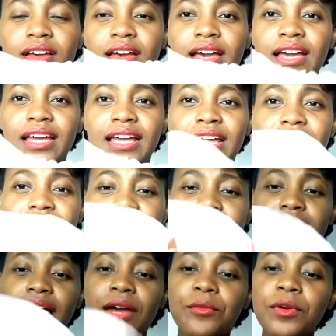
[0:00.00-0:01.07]
And
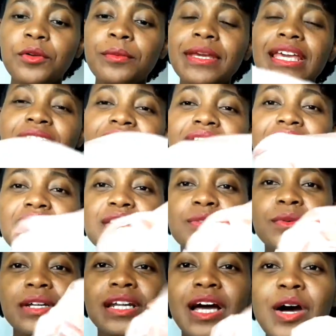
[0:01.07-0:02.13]
I will be giving this
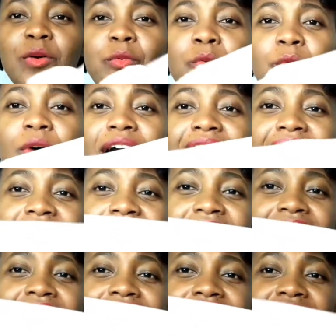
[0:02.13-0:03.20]
one
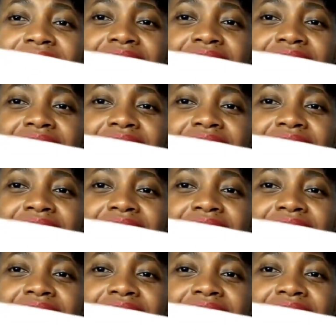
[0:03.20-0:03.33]
away.